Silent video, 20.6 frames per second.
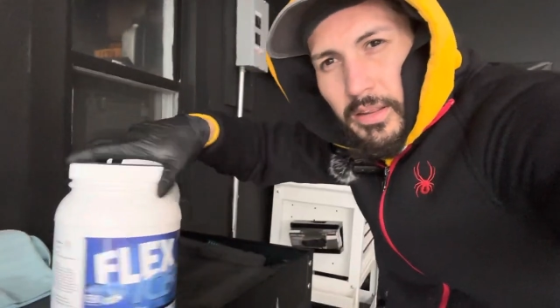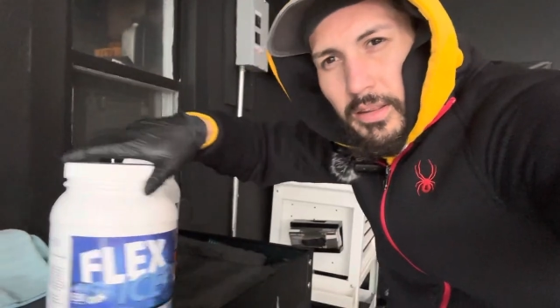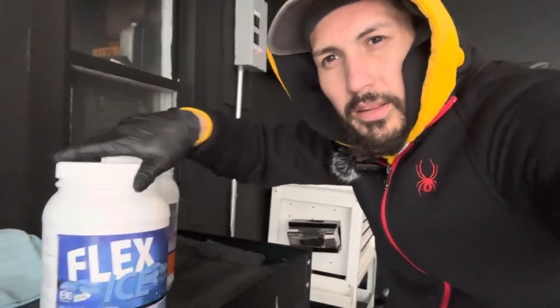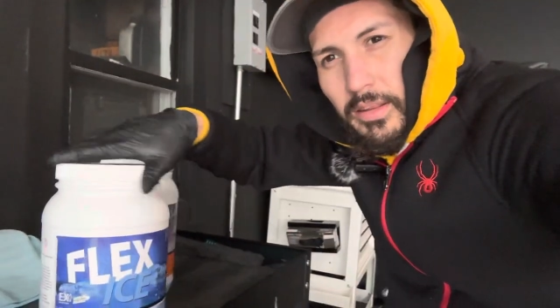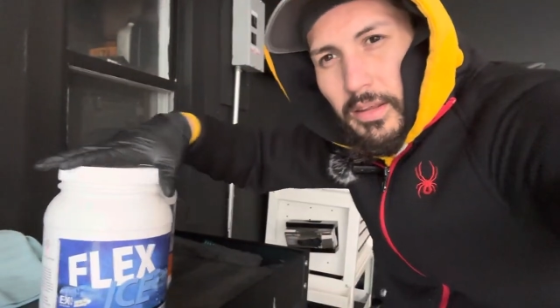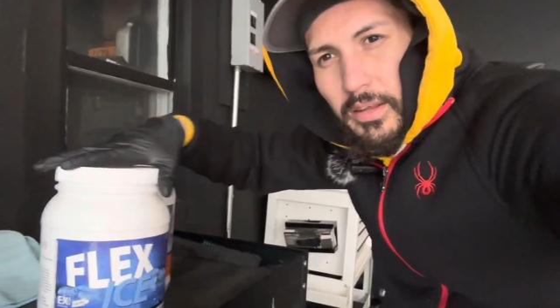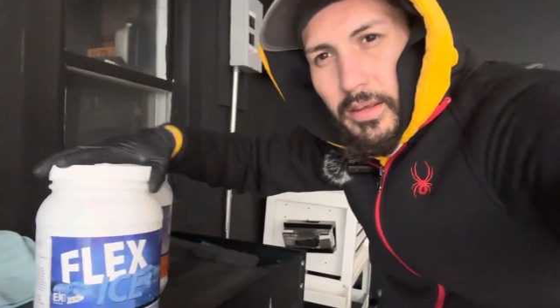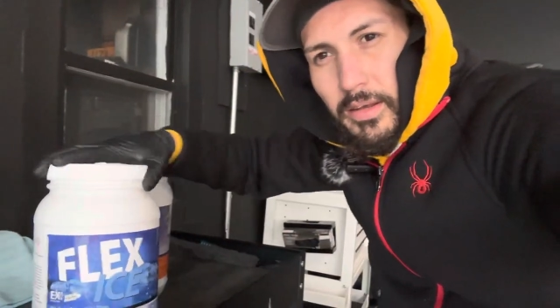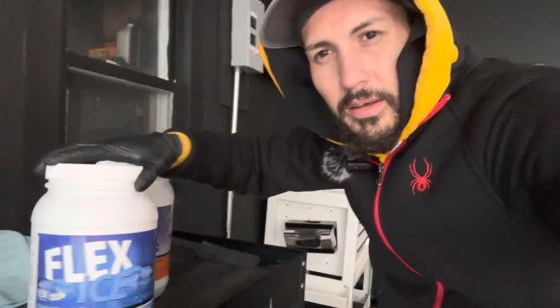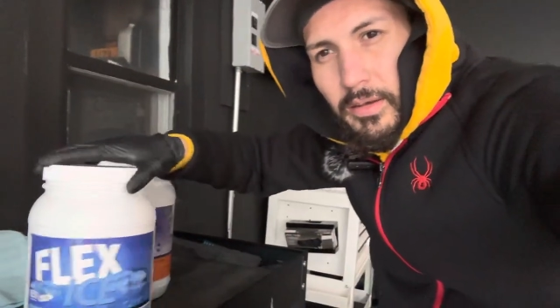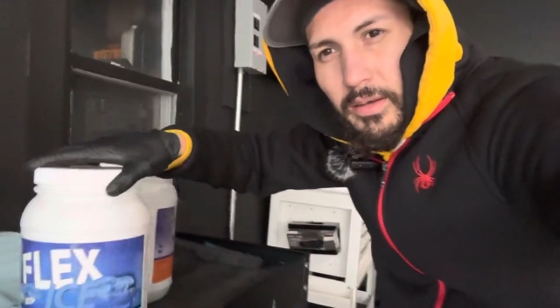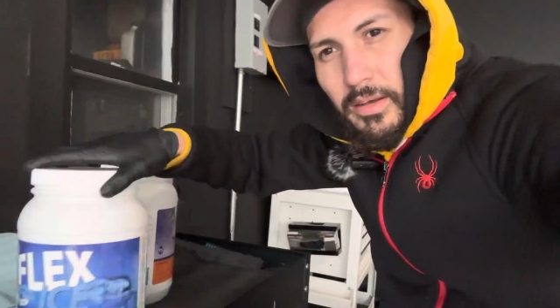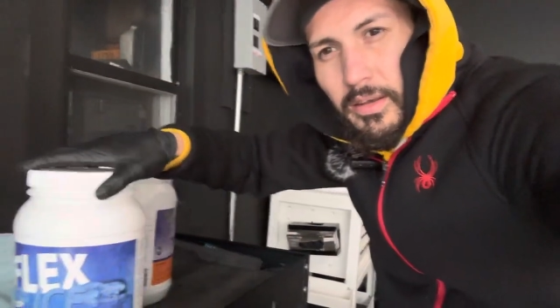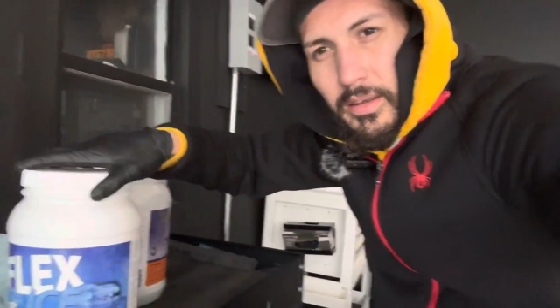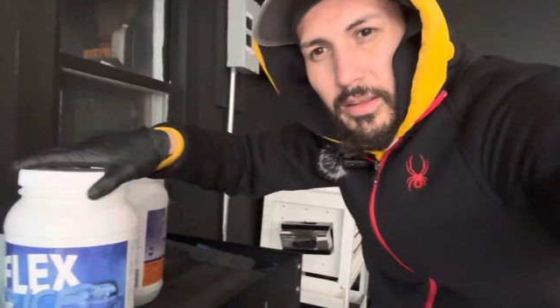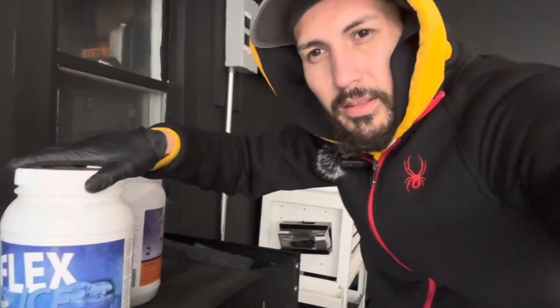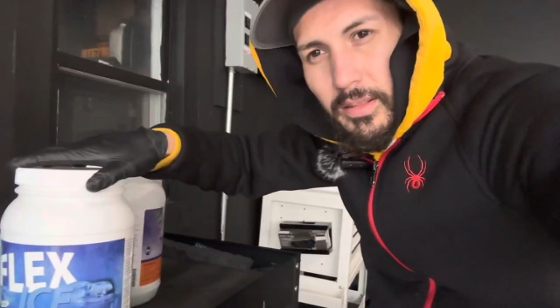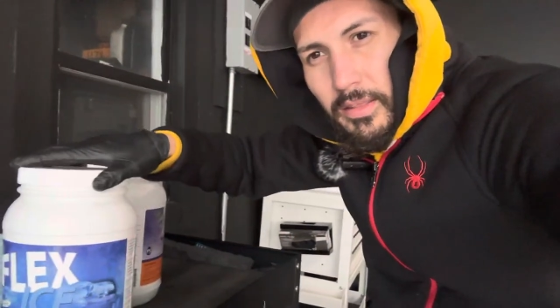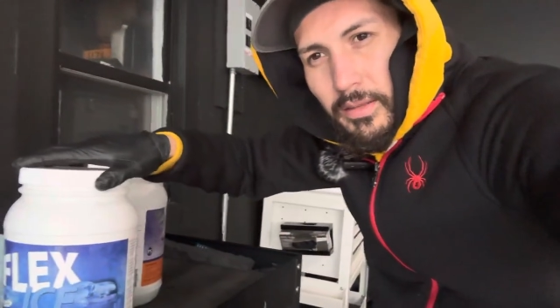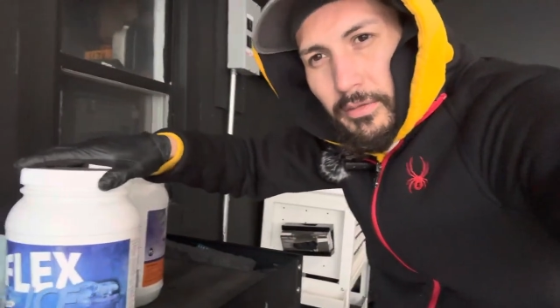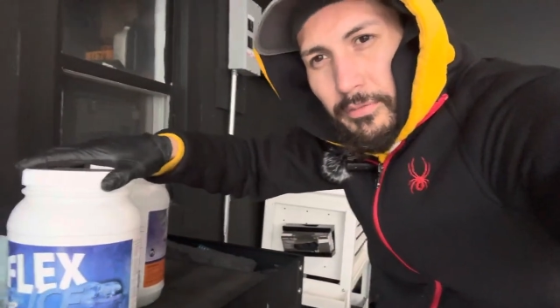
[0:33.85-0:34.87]
the,
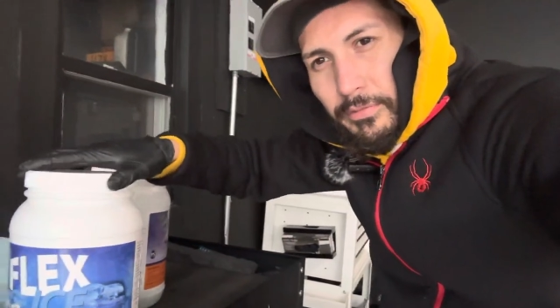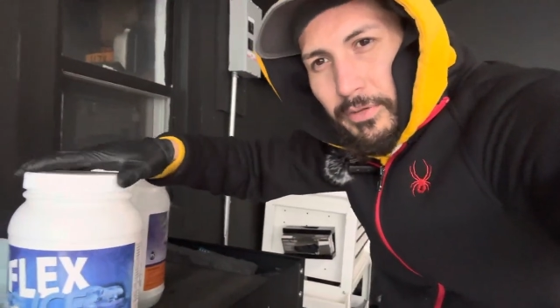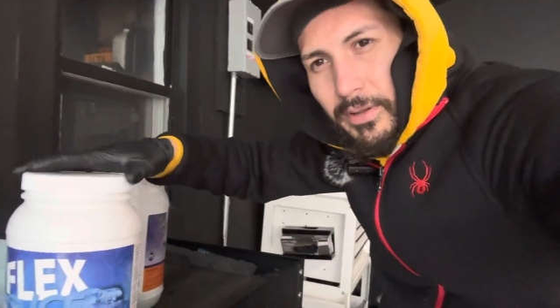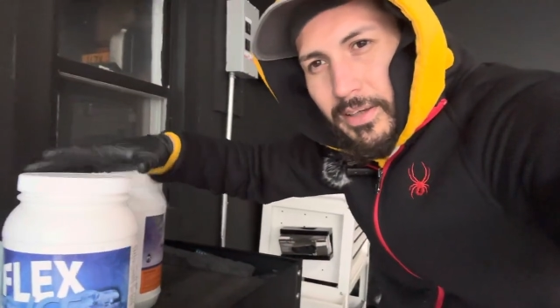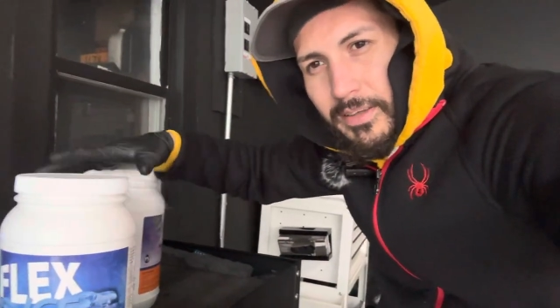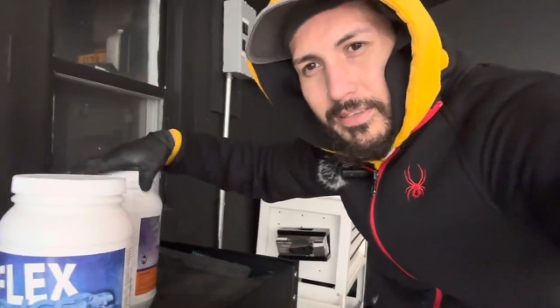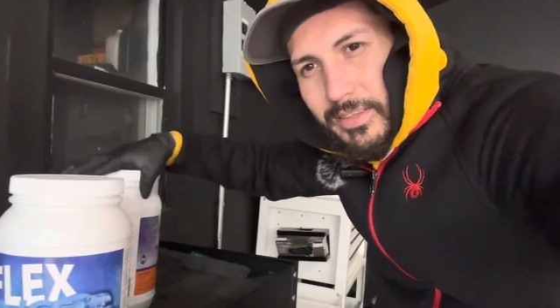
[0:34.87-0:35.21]
the Flex